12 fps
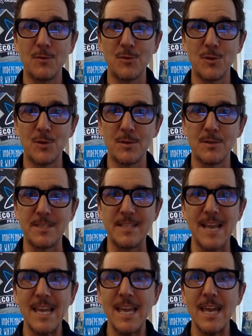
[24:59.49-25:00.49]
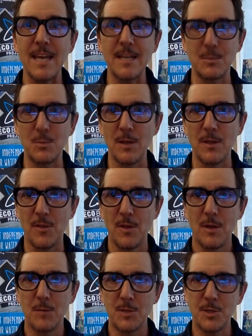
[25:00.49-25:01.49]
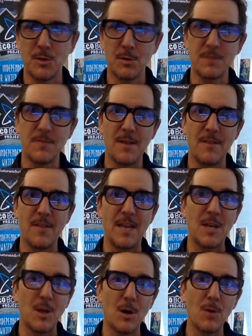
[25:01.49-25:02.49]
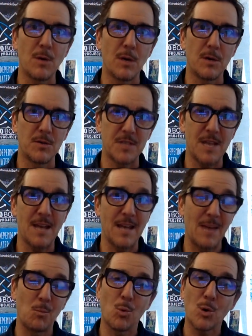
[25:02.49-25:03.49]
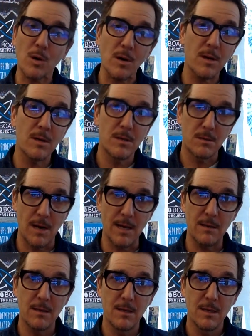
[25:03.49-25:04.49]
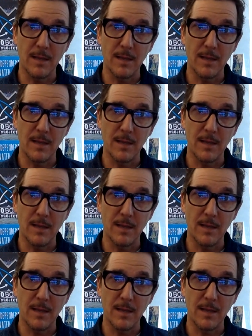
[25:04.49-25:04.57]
for decades with materials that they know and understand and work, right?